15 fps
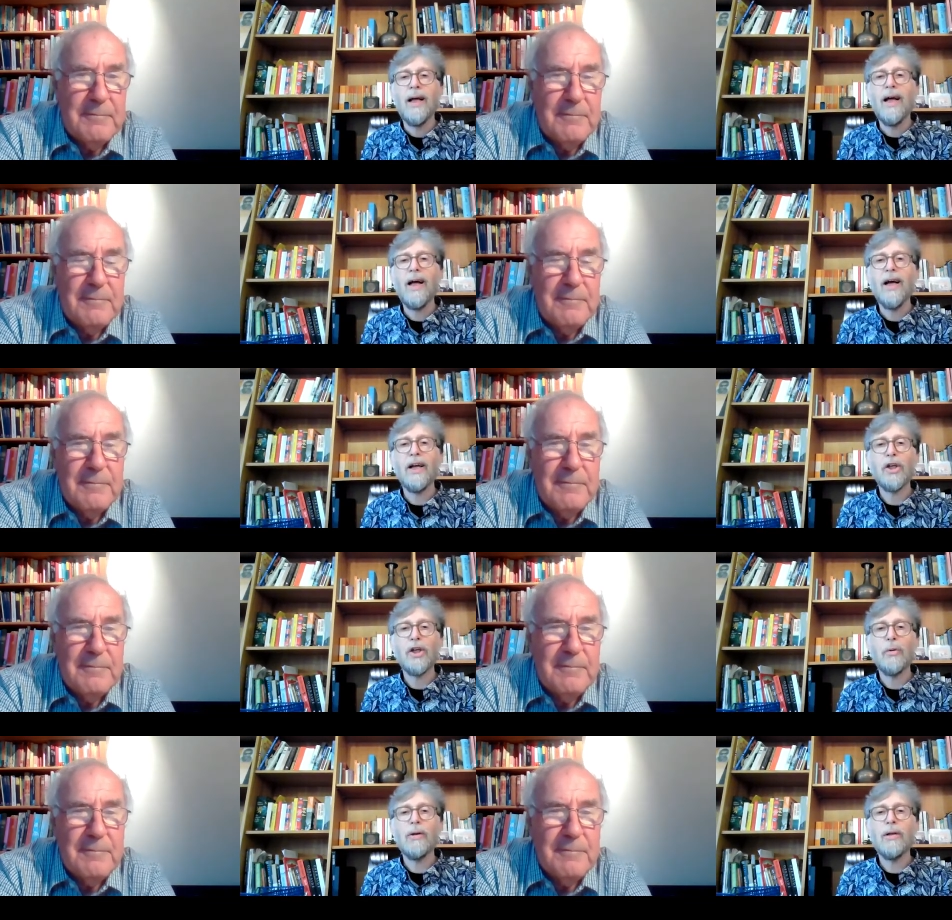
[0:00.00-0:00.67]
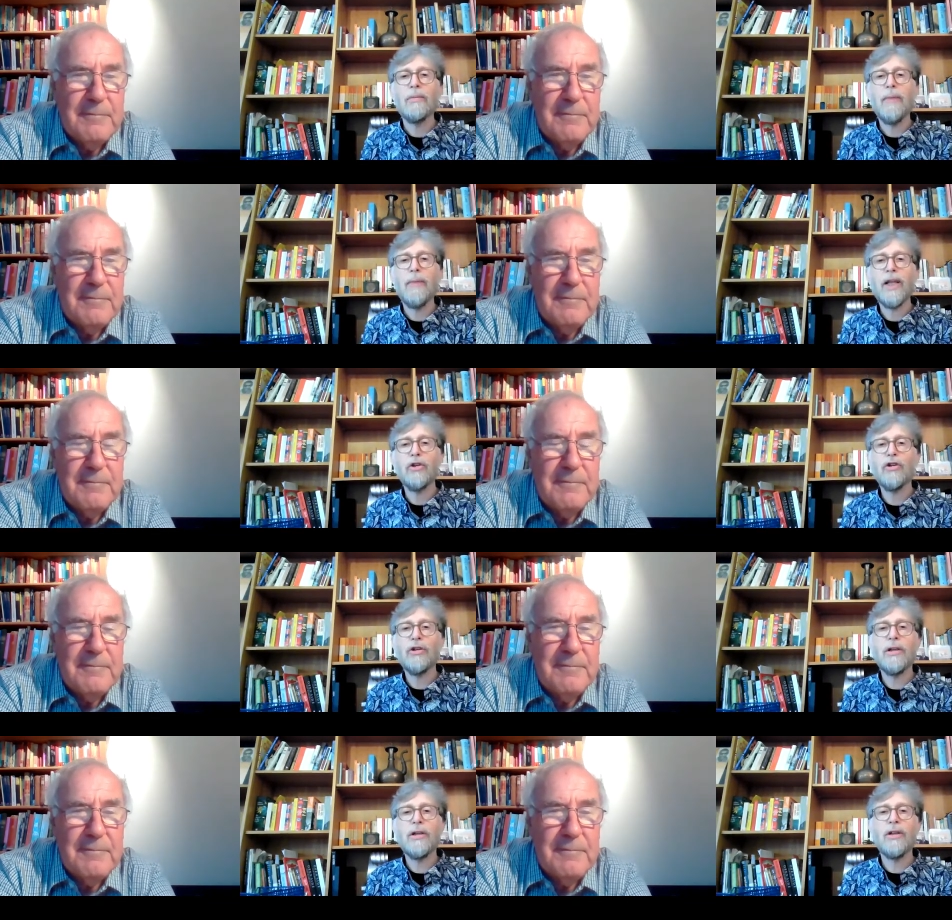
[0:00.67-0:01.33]
Speaker 1: uh, you had
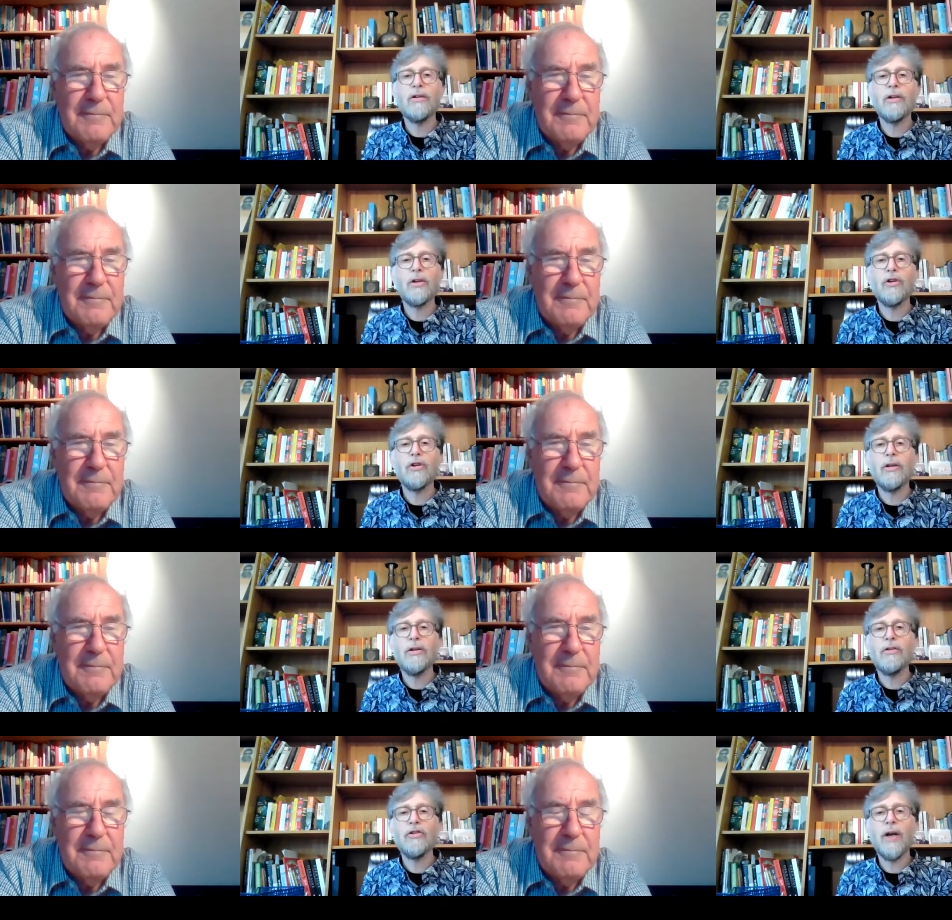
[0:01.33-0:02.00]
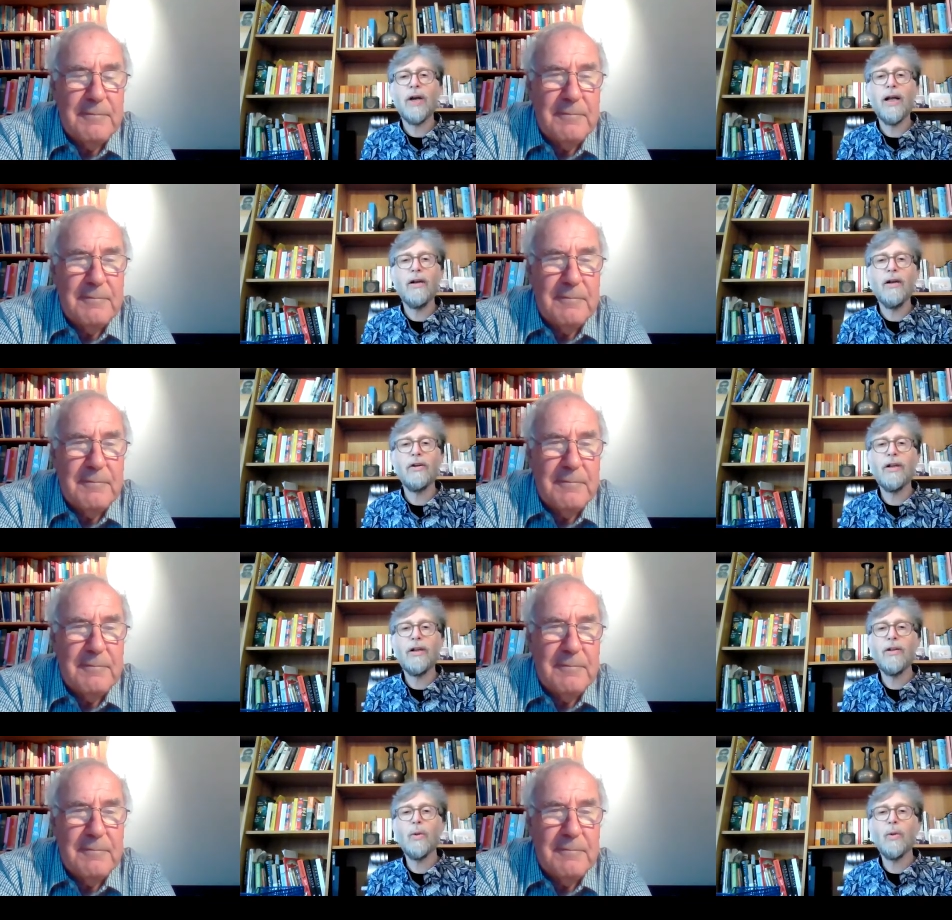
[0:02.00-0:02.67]
mentioned your
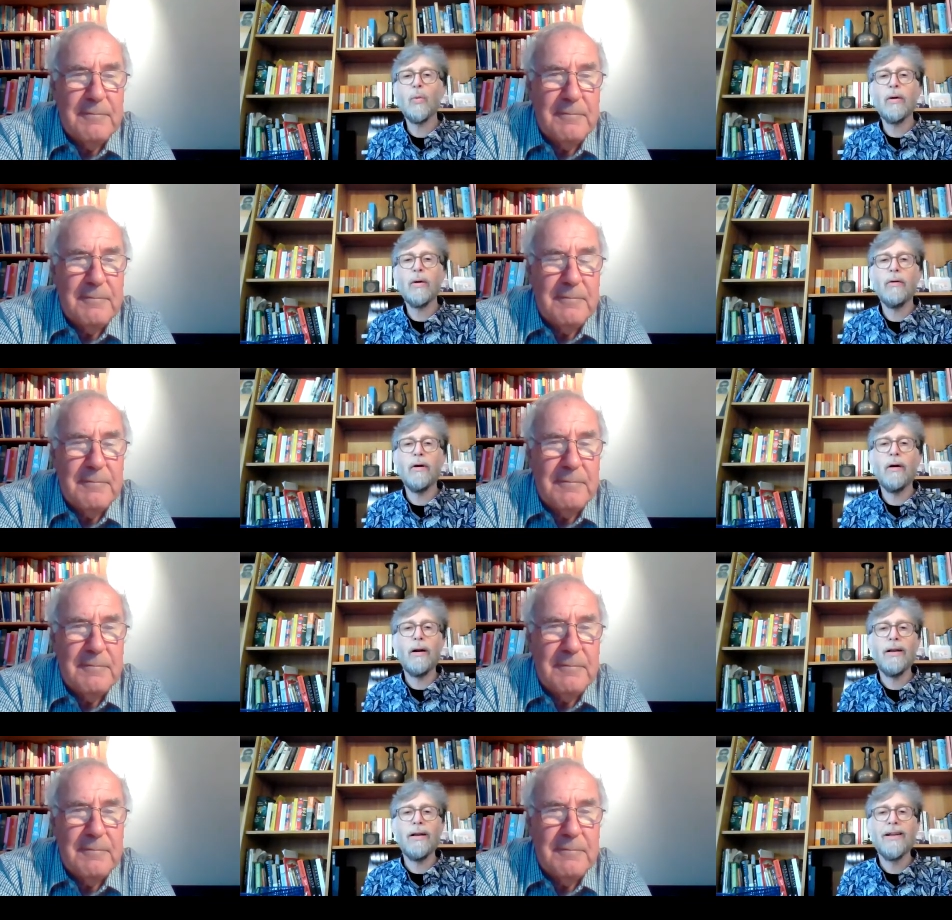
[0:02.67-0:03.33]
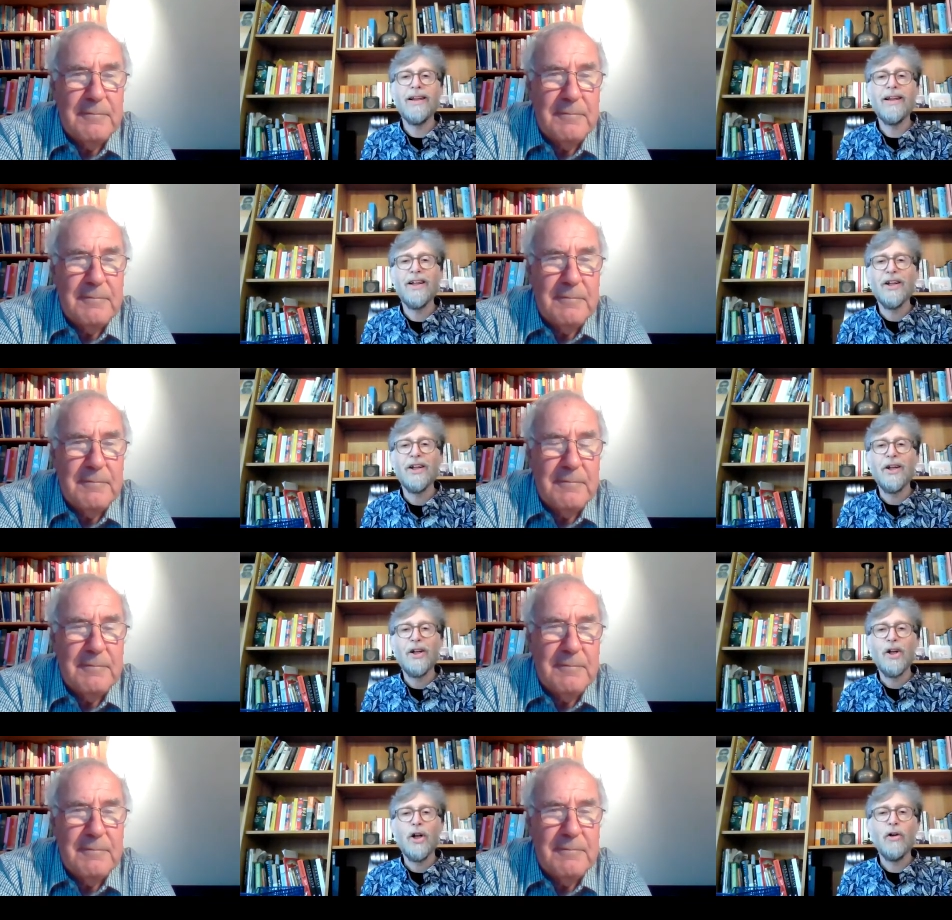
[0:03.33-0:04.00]
childhood in the Wirral,
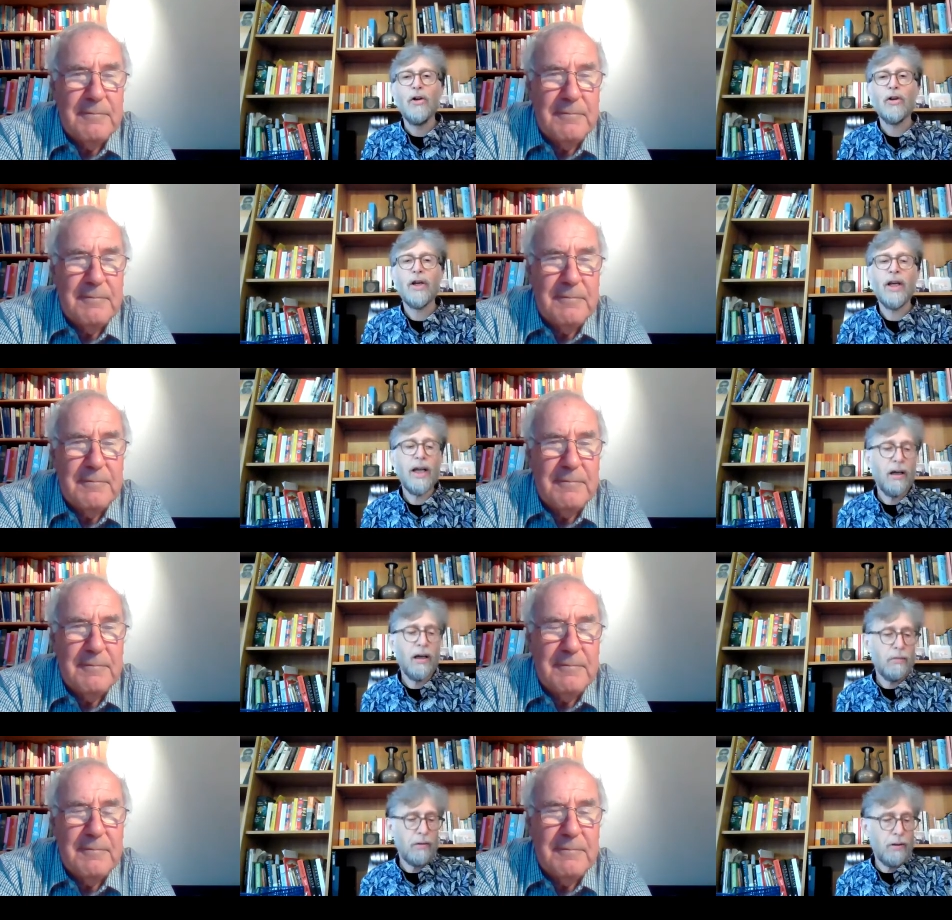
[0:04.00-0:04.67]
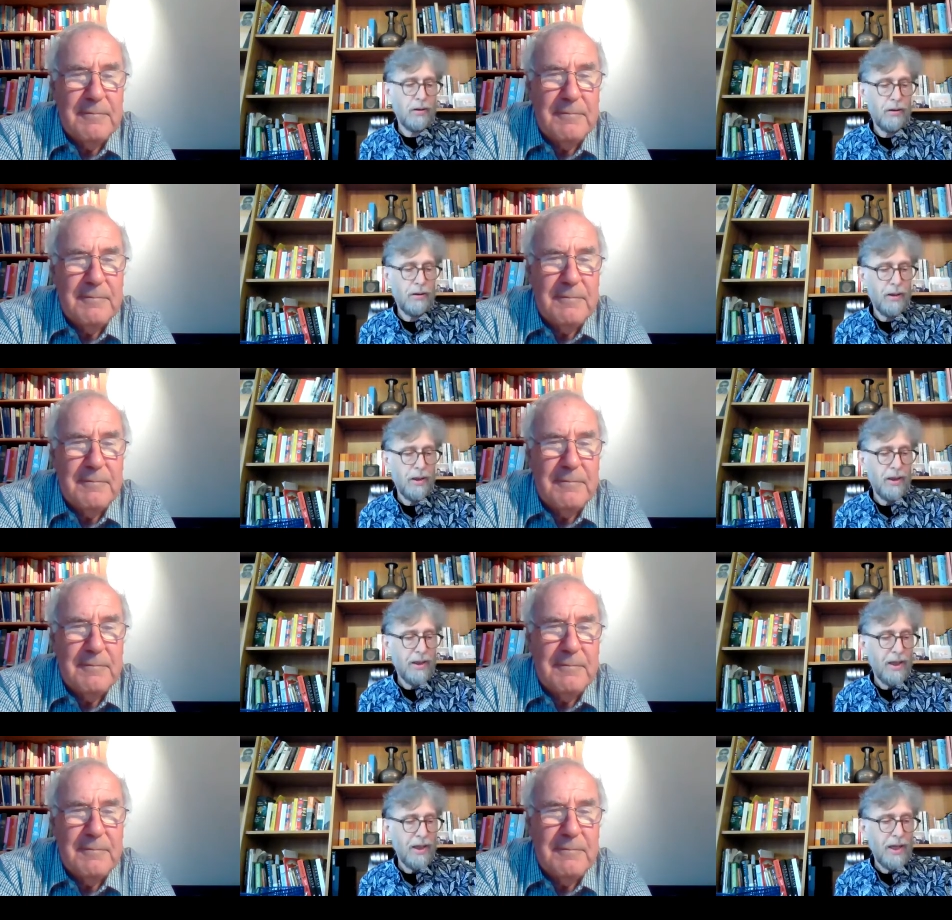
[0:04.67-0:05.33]
looking out
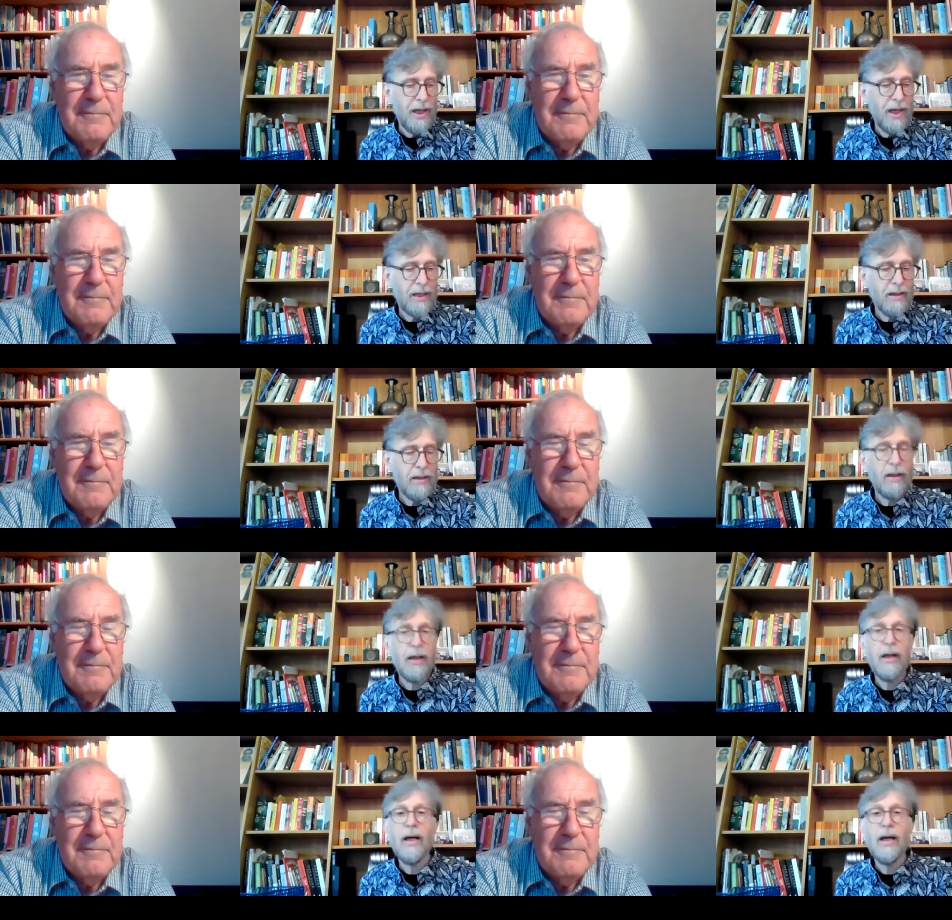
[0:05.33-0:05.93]
at